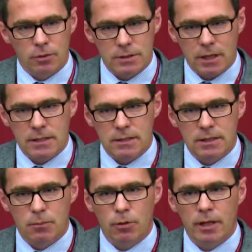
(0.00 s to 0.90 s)
precisely
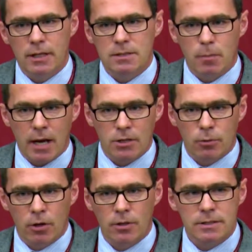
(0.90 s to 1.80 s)
to bring this back to
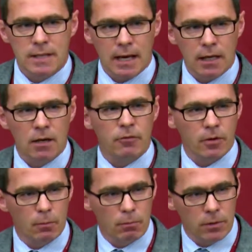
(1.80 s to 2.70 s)
our understanding of
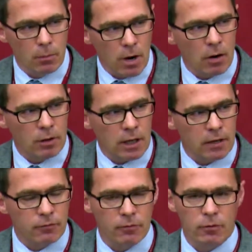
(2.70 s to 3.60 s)
the moral
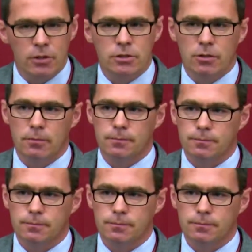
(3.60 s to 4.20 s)
life and virtue.